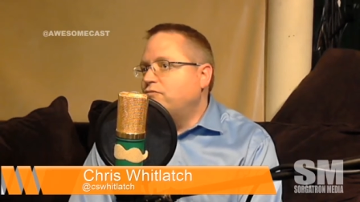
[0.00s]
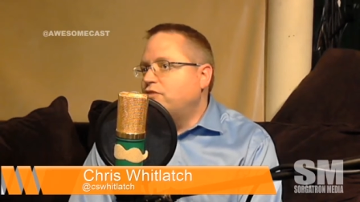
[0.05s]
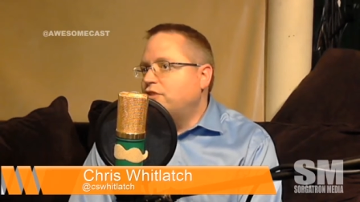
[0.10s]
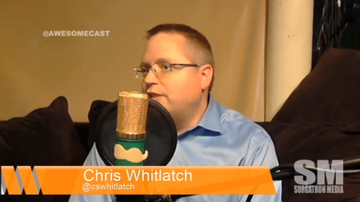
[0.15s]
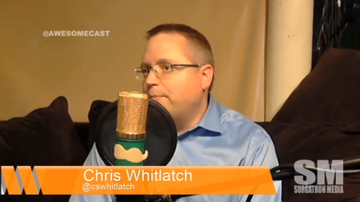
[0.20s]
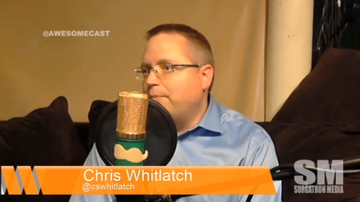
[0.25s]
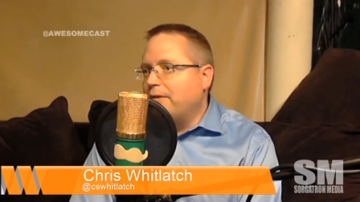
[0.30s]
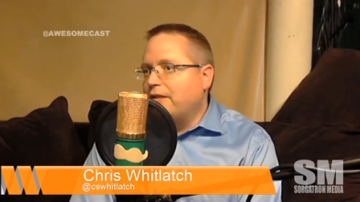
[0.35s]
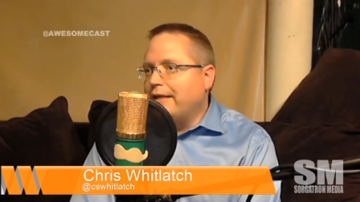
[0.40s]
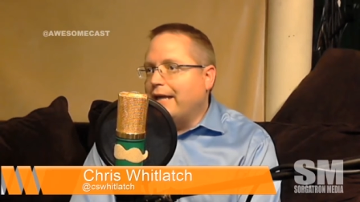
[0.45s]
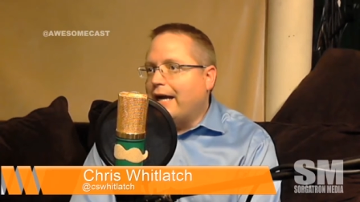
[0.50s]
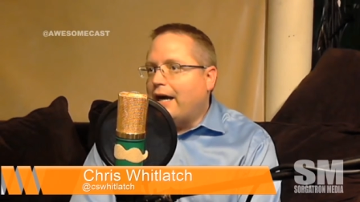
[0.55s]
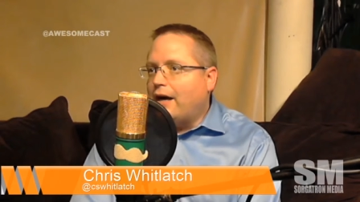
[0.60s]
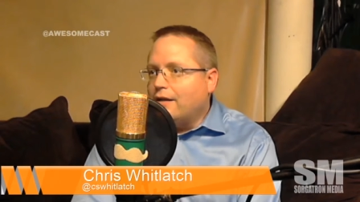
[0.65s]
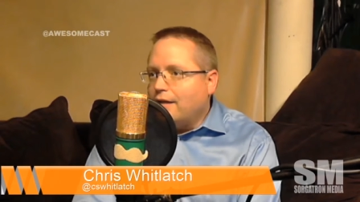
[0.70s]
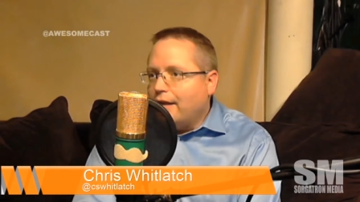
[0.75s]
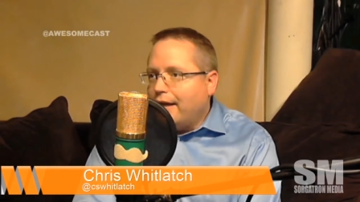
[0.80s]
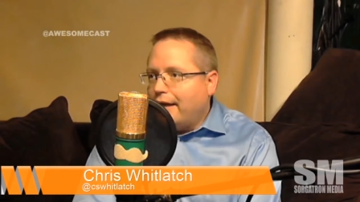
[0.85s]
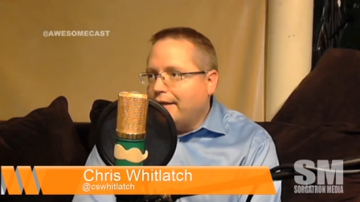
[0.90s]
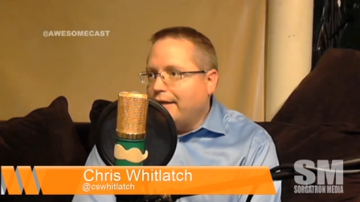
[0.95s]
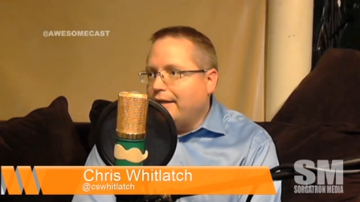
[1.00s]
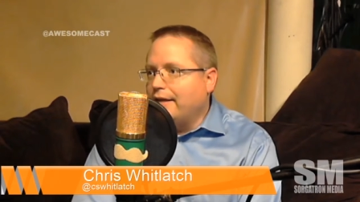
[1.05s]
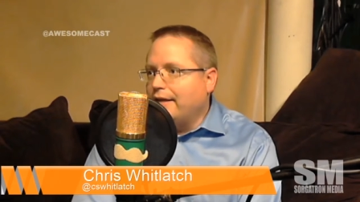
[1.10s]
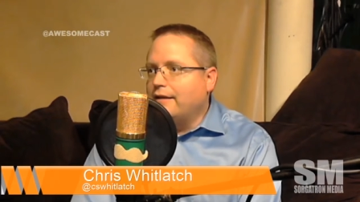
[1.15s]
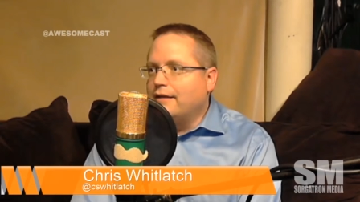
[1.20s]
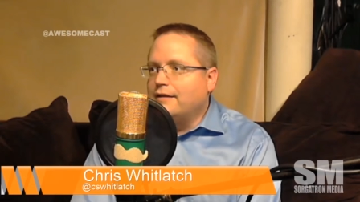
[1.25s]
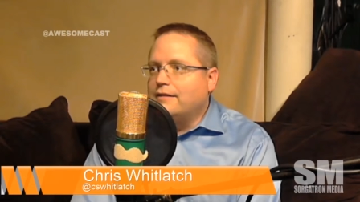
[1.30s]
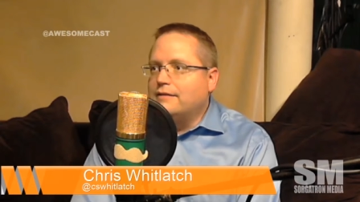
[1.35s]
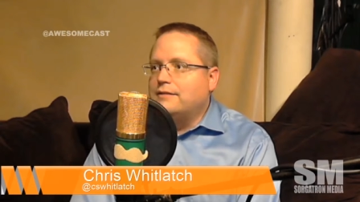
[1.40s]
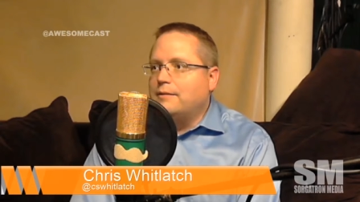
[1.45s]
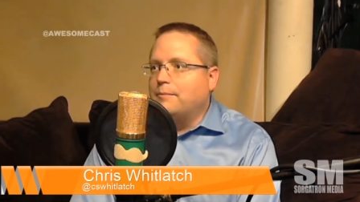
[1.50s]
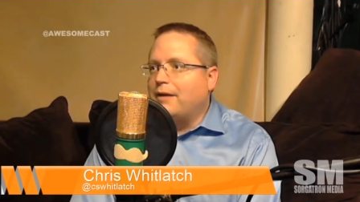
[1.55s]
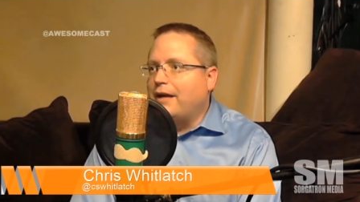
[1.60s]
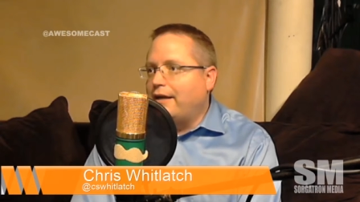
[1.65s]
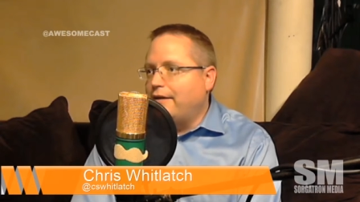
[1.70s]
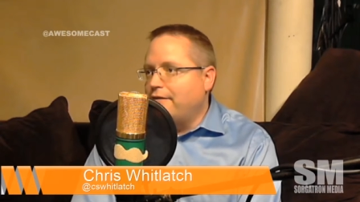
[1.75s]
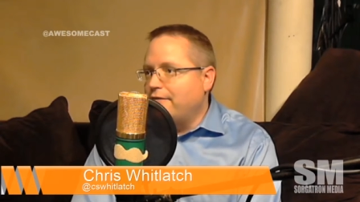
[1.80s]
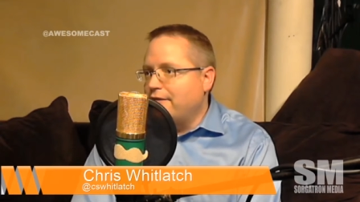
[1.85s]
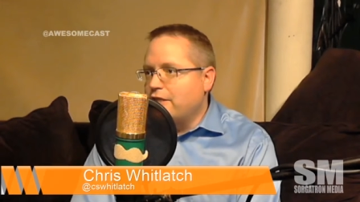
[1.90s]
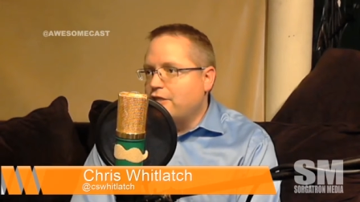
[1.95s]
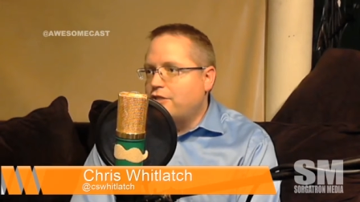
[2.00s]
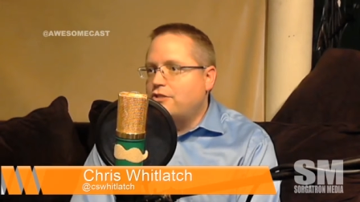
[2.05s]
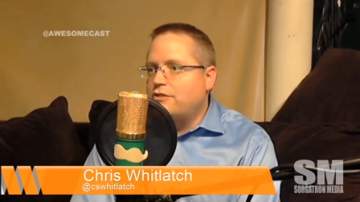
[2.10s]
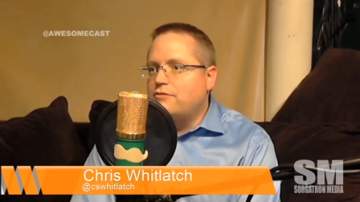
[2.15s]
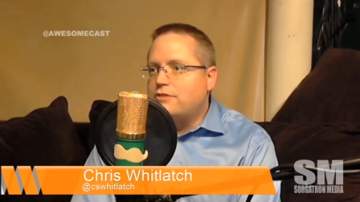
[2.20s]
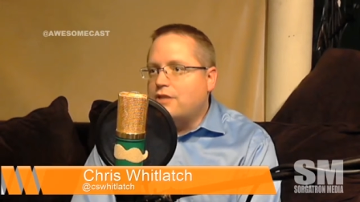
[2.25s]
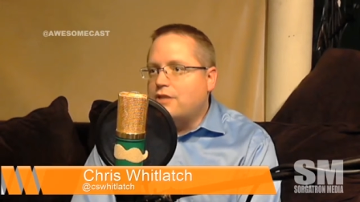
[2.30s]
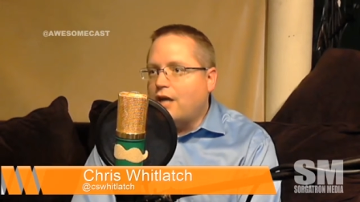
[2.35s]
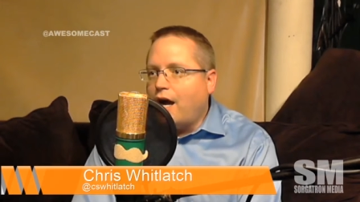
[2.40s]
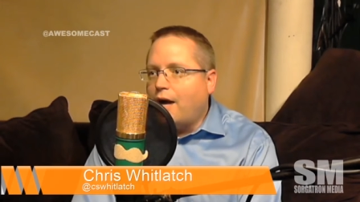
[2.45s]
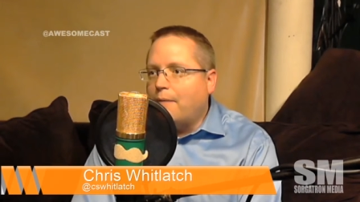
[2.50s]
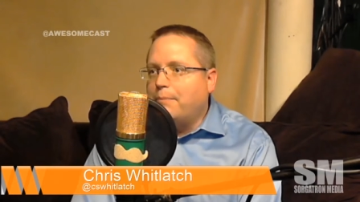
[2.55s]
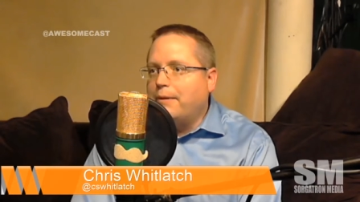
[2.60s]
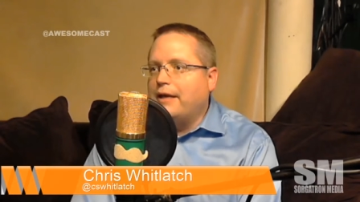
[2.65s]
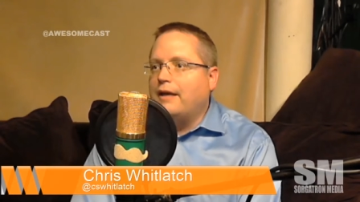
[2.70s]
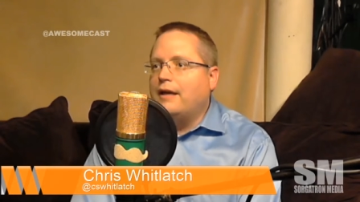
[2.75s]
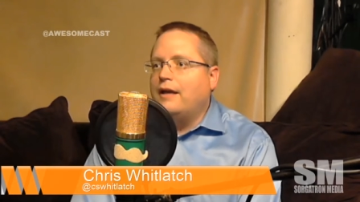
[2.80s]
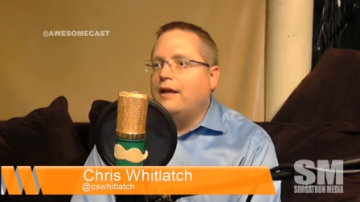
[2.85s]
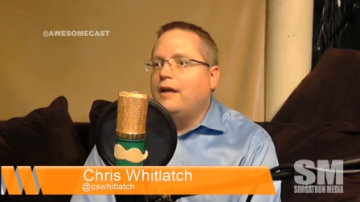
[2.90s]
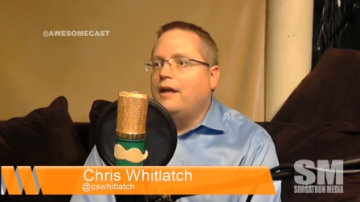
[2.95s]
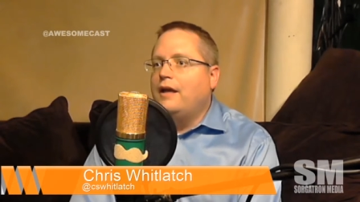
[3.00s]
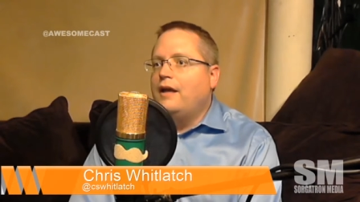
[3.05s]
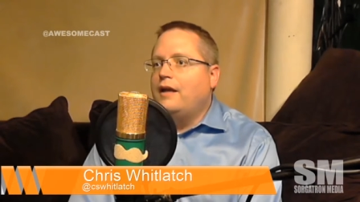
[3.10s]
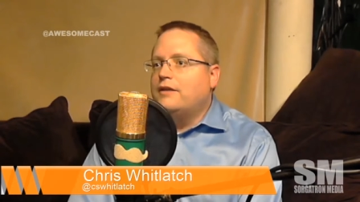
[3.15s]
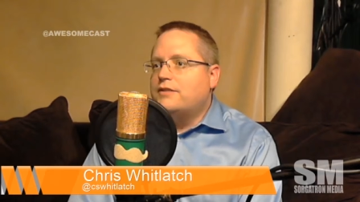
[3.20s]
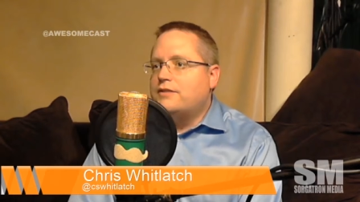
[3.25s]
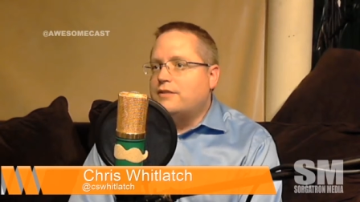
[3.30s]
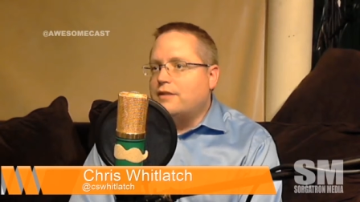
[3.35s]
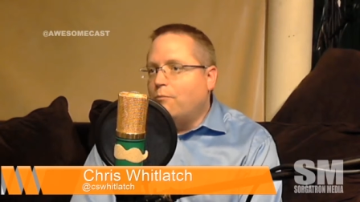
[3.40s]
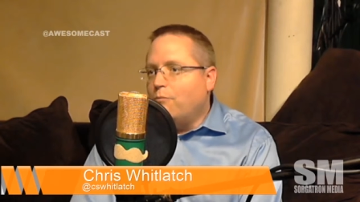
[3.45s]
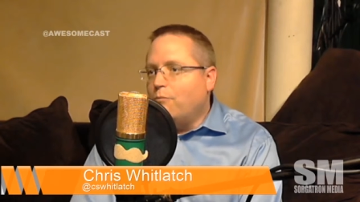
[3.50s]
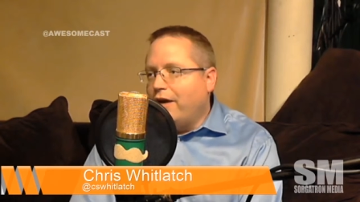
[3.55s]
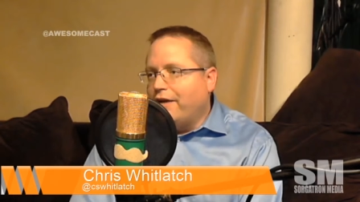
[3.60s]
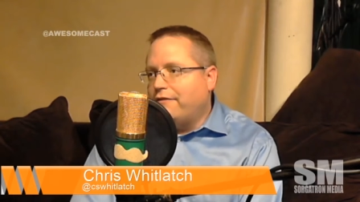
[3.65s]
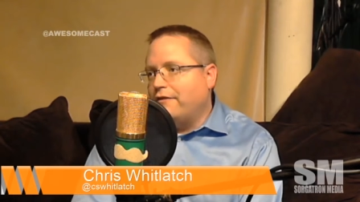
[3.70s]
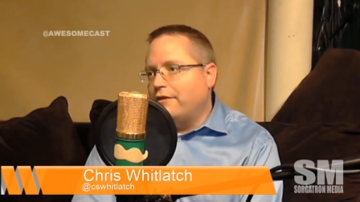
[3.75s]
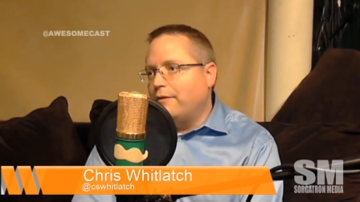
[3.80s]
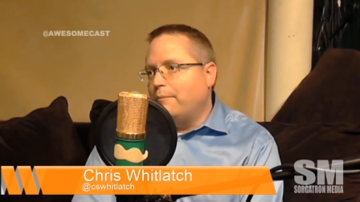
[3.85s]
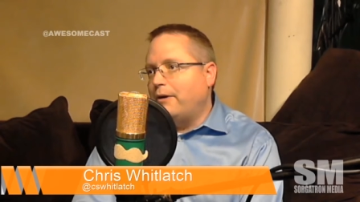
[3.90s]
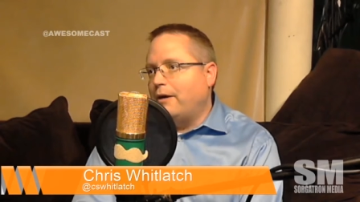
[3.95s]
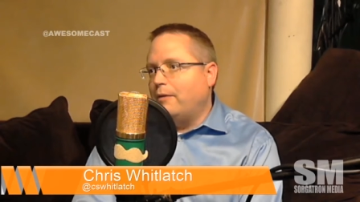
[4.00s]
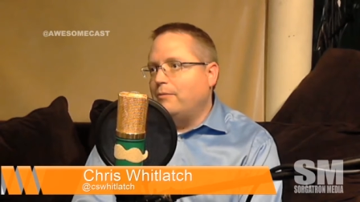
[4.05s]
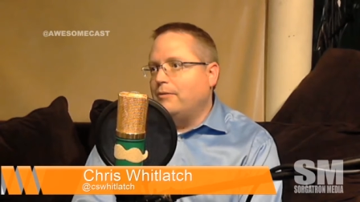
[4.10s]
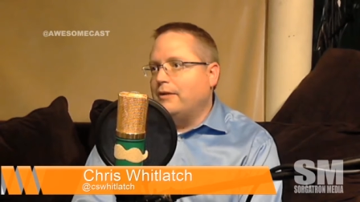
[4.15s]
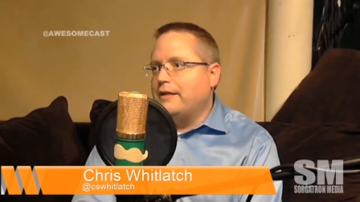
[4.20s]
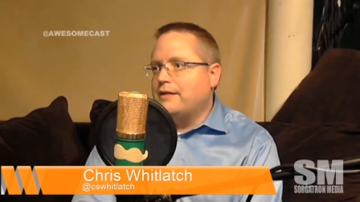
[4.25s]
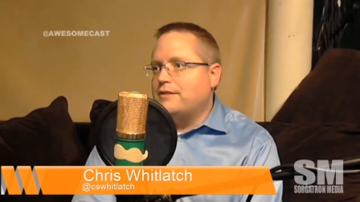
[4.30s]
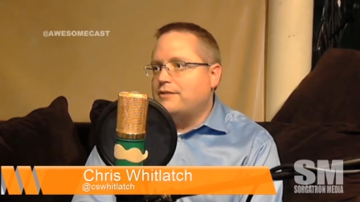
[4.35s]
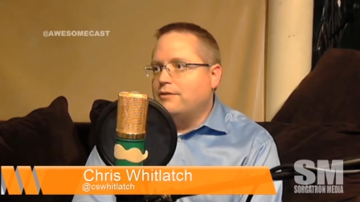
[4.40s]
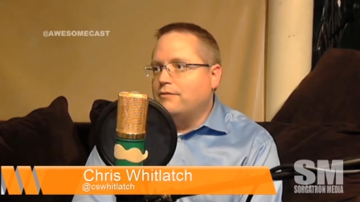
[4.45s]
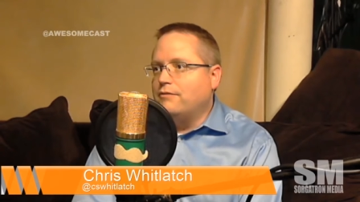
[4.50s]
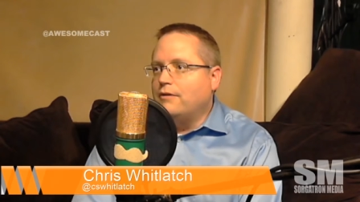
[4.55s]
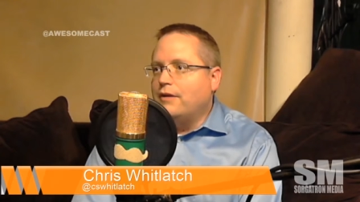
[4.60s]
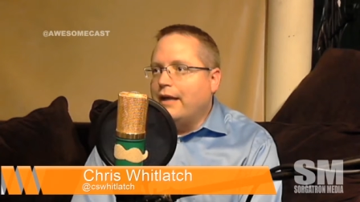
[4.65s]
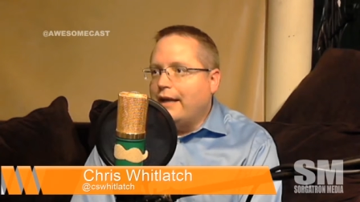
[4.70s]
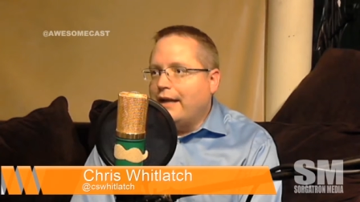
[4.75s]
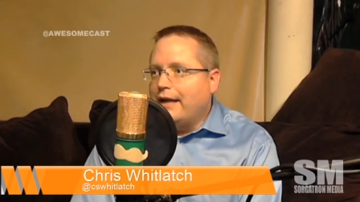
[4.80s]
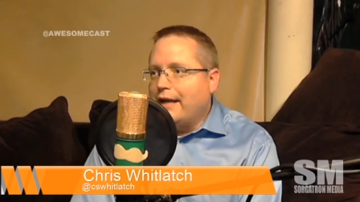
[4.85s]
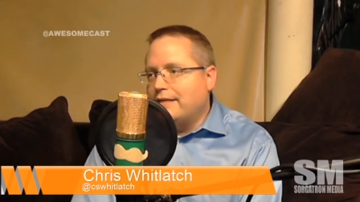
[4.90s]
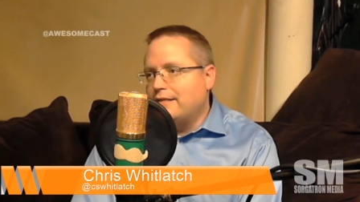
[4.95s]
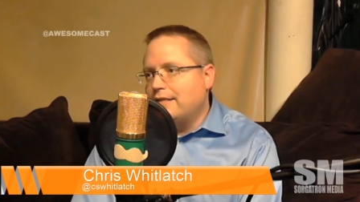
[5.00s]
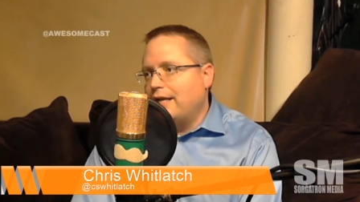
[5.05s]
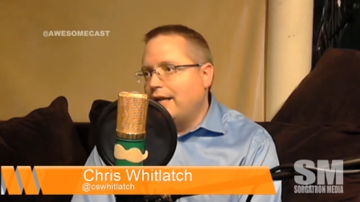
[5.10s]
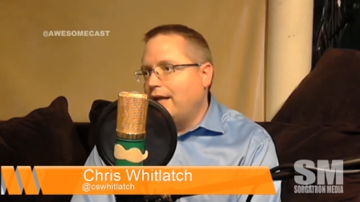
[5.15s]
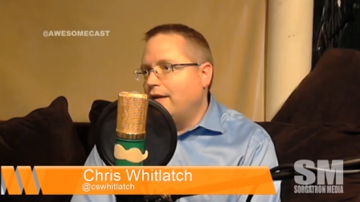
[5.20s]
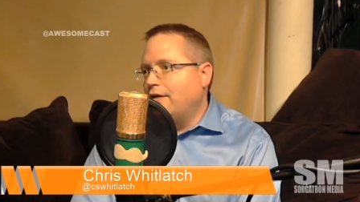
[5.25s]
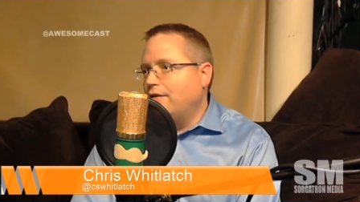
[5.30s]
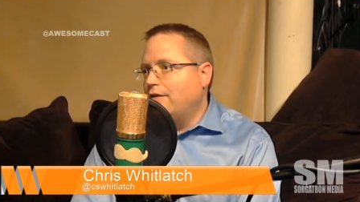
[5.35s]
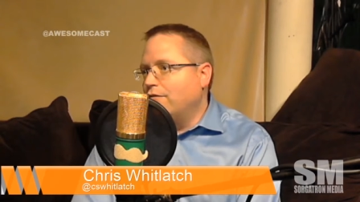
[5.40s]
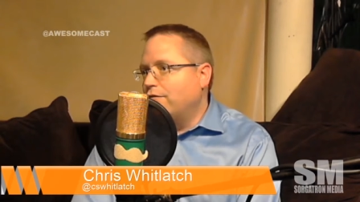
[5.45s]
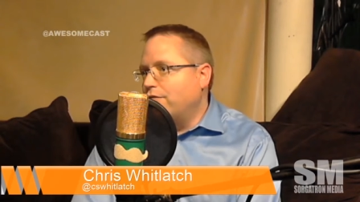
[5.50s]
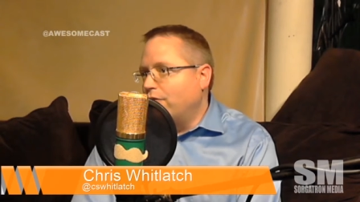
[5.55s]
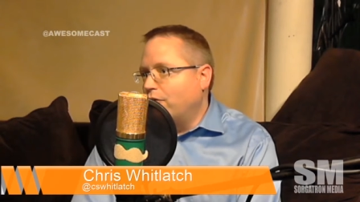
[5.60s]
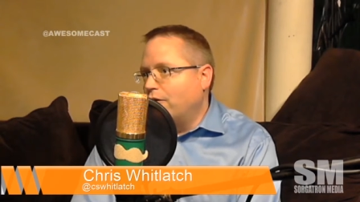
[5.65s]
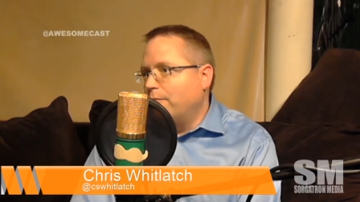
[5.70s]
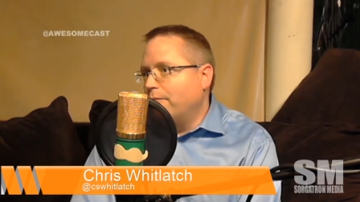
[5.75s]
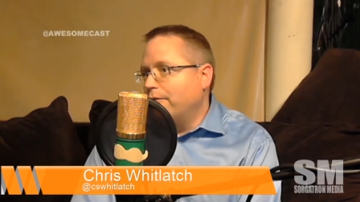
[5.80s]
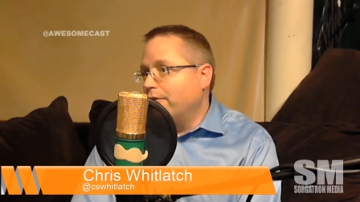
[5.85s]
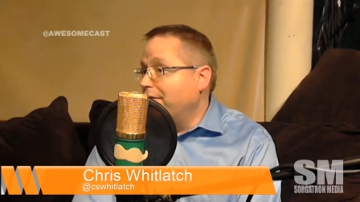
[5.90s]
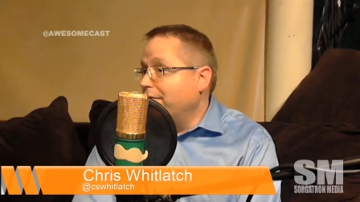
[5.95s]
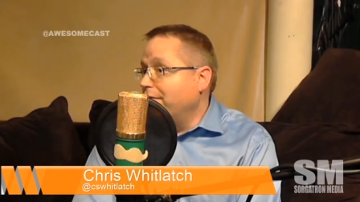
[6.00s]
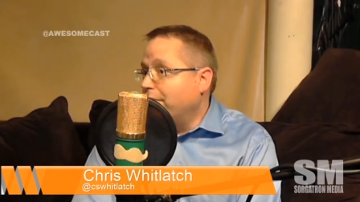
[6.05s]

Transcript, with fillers: typically outlining some kind of issue topic, some way for the public to get educated, informed, or